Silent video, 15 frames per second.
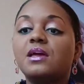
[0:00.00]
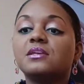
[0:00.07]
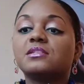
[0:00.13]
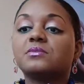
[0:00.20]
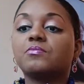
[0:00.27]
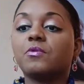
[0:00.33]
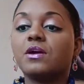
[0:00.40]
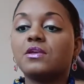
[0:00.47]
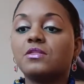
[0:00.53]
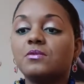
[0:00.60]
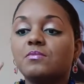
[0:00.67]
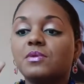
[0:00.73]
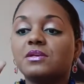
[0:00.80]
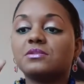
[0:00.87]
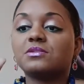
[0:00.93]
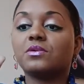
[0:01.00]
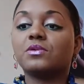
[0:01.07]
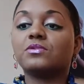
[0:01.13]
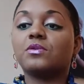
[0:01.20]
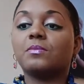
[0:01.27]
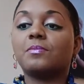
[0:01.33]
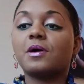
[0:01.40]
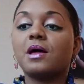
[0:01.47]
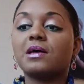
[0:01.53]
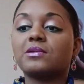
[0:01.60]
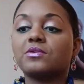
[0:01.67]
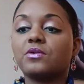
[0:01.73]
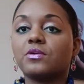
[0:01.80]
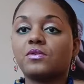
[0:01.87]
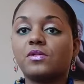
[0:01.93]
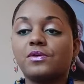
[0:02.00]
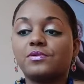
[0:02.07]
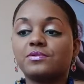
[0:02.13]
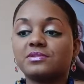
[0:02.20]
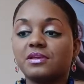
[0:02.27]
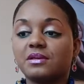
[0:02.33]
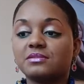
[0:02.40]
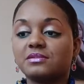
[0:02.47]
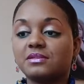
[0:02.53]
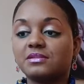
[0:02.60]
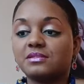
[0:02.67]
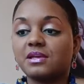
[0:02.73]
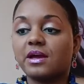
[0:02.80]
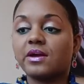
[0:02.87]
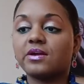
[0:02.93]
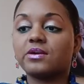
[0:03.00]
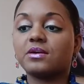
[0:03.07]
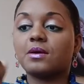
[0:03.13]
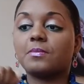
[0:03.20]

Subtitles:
Spray the mist on your body or clothes as desired.